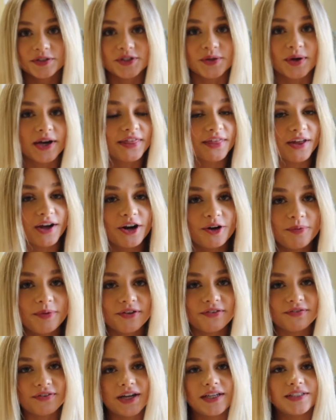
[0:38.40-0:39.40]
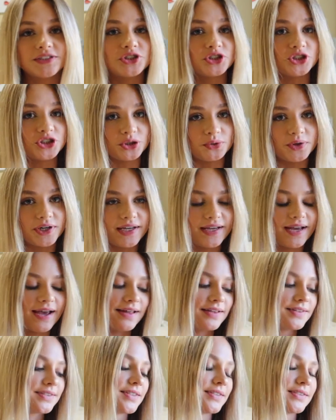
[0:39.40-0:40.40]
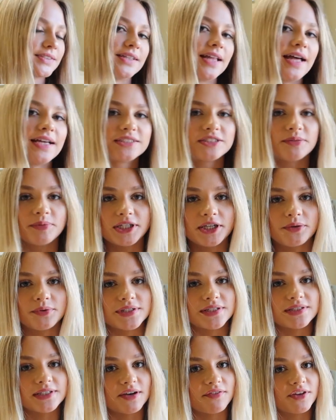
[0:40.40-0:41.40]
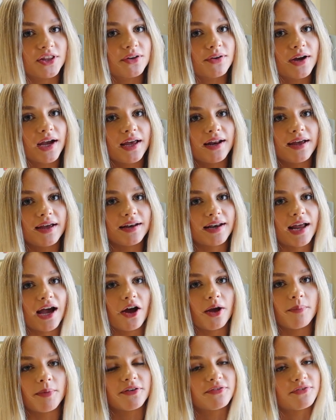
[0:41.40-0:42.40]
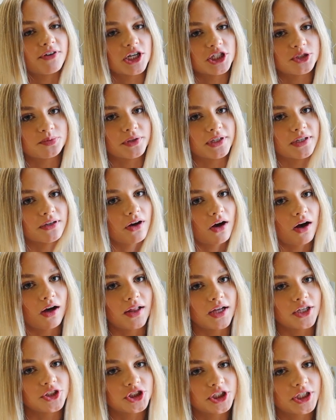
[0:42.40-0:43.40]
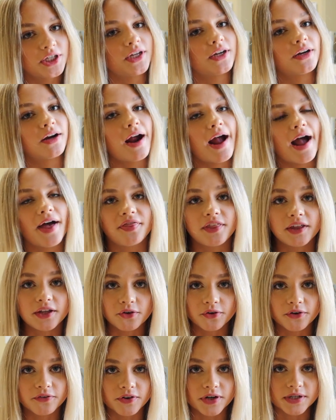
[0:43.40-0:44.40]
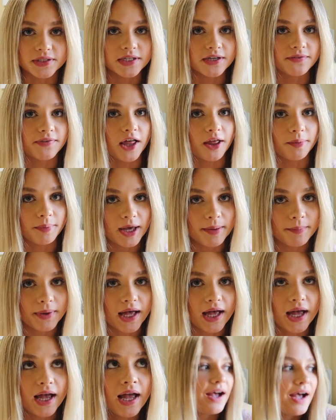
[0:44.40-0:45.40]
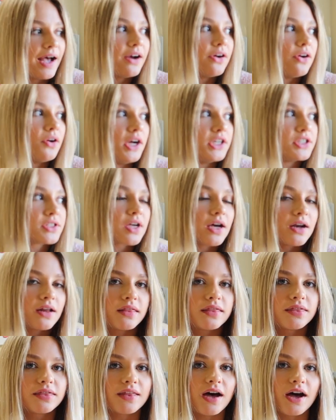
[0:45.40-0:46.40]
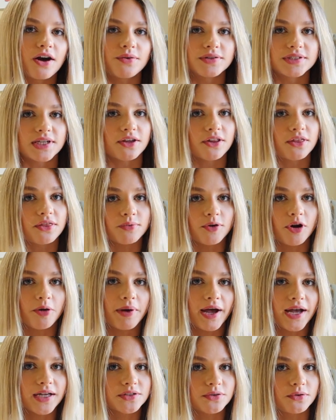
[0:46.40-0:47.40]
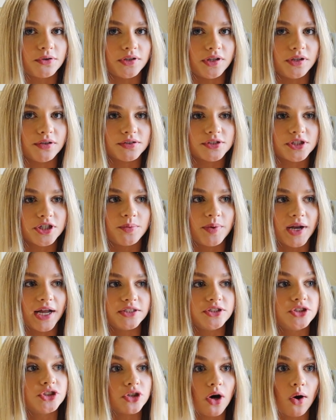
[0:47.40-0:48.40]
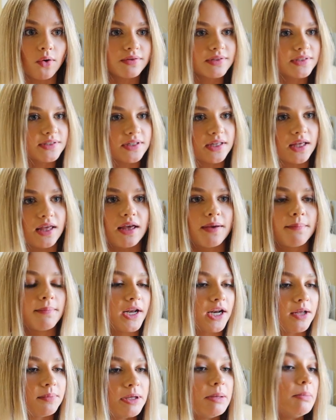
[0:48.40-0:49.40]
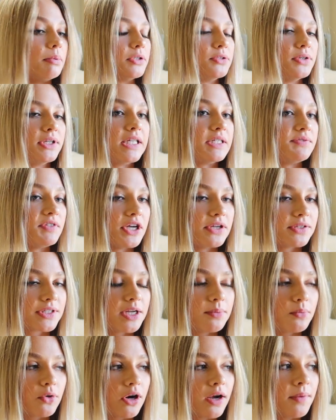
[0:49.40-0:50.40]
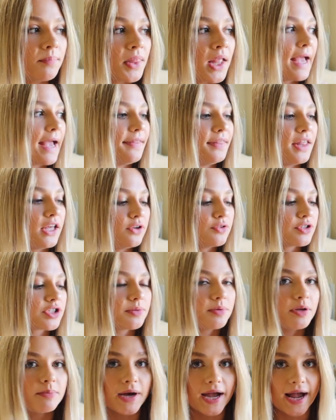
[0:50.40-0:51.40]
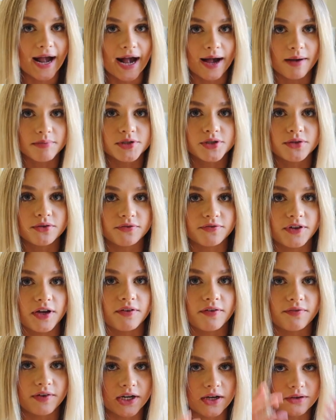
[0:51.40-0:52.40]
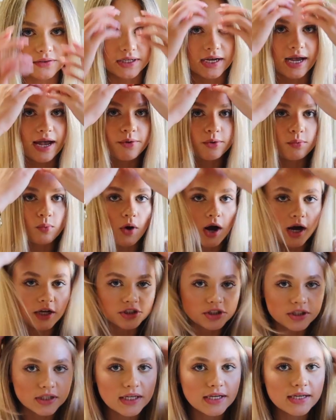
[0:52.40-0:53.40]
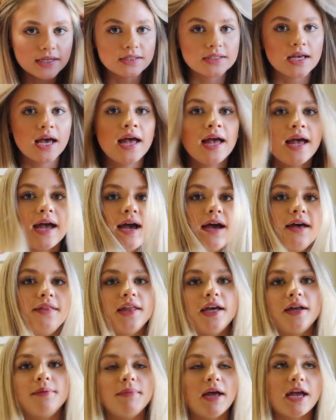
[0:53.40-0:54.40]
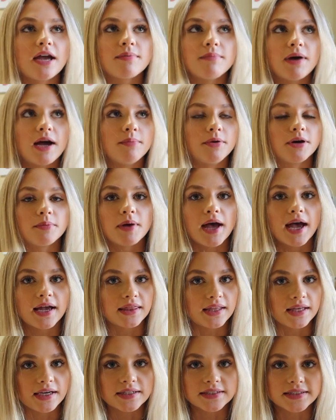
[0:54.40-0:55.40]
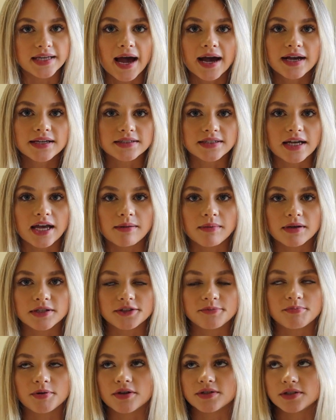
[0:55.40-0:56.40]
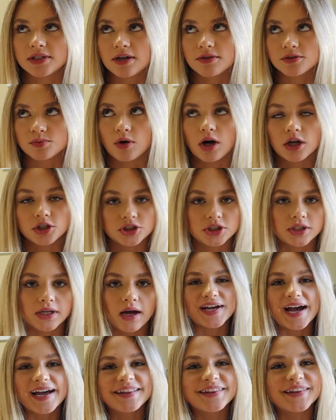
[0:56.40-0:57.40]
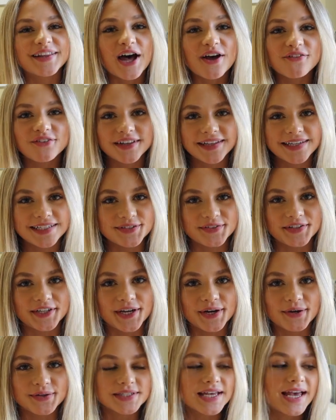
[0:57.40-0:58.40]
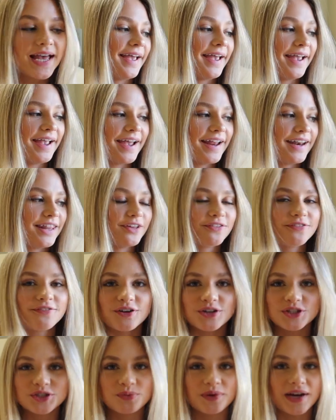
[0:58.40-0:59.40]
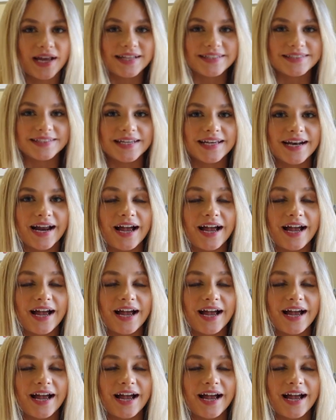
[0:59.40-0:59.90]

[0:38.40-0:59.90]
So I thought it'd be fun to do it again since the last time I did was in seventh grade and now I'm a freshman in college here at the University of Alabama. I don't know. I just kind of thought it was like a throwback to old YouTube and I don't see many people doing these videos anymore. And they used to be my absolute favorite videos. Like I would watch these and then make my book bag the exact same as the person I was watching. I loved these videos. And the first one I did,